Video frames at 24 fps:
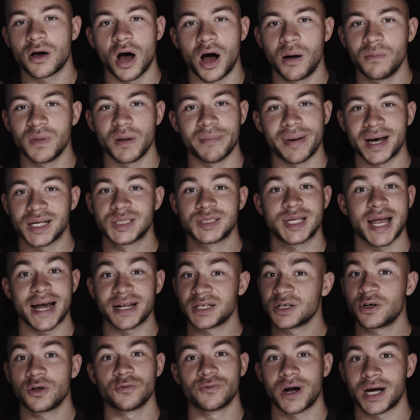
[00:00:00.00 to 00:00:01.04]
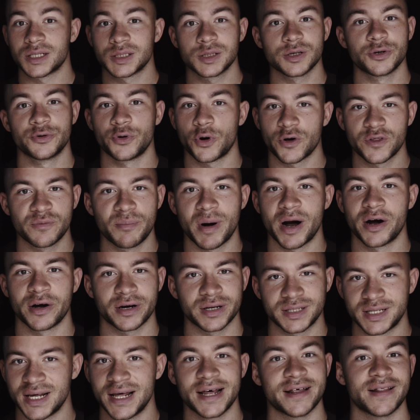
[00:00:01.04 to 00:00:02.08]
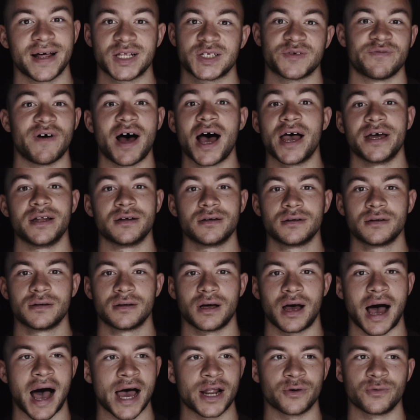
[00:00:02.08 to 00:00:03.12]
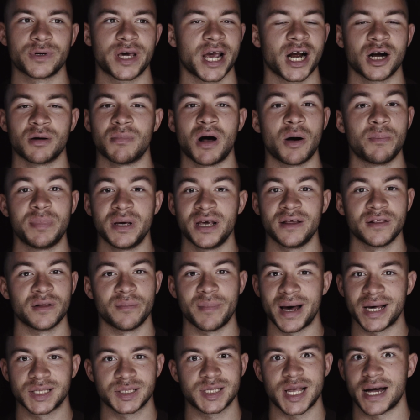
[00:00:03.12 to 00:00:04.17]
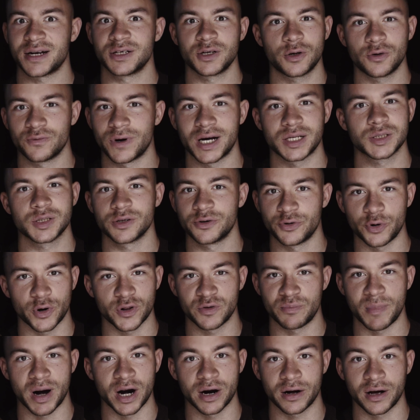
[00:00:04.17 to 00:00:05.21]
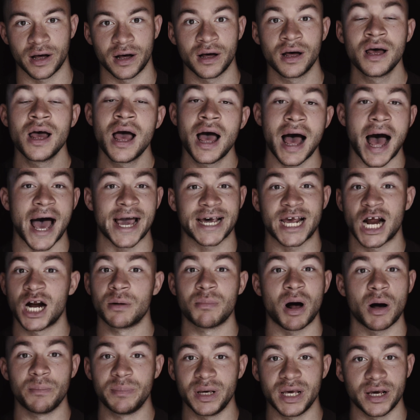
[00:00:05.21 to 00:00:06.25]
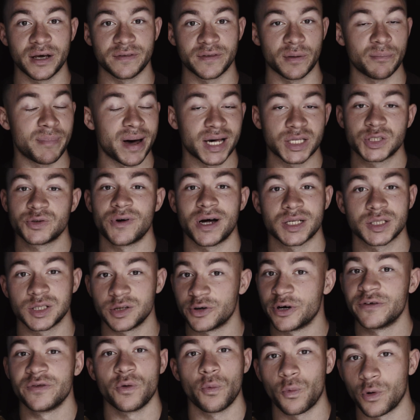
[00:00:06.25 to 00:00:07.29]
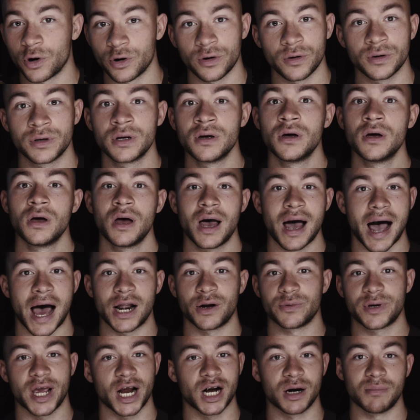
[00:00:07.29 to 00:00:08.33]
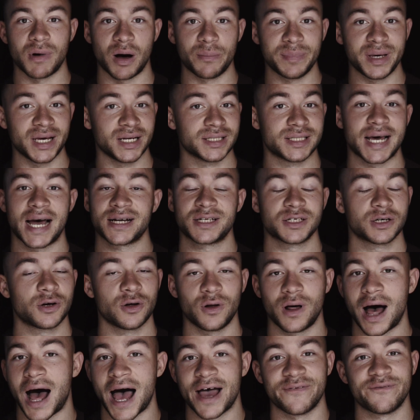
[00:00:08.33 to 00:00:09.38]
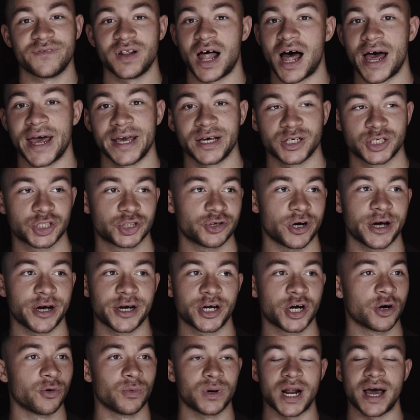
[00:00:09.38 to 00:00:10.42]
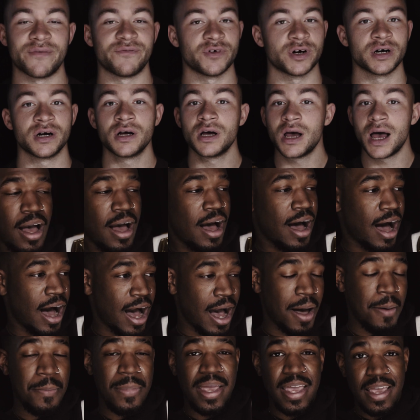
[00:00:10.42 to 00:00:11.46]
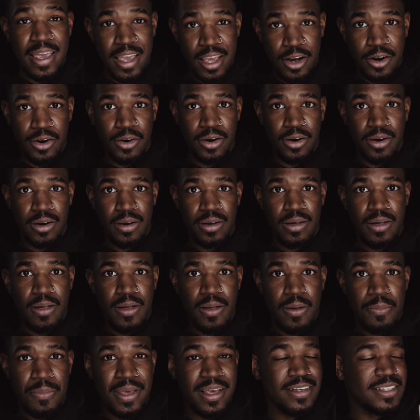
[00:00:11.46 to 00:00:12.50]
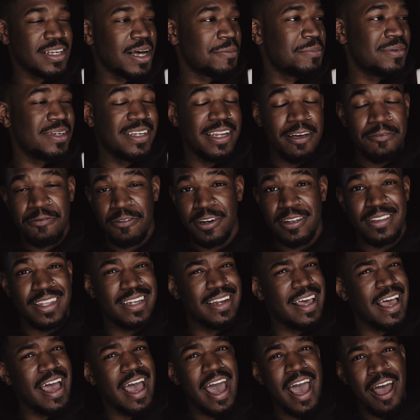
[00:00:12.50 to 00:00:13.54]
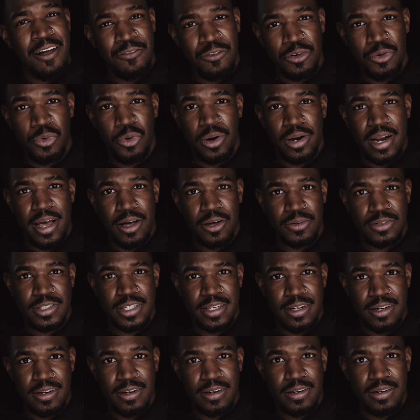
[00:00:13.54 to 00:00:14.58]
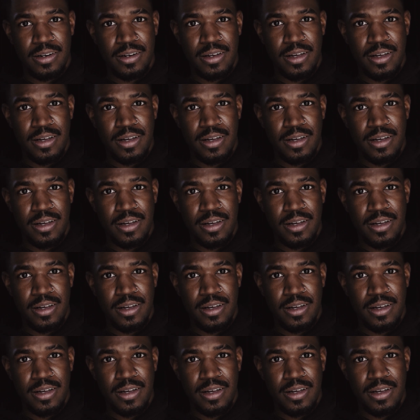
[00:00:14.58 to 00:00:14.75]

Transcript: to call him the best technical wrestler in North America today, that's fine. I don't care about being the best technical wrestler in North America. I care about being the best wrestler in the world. I don't care about being technical, high flying, striker, whatever. I'm here because I'm different than everyone else here.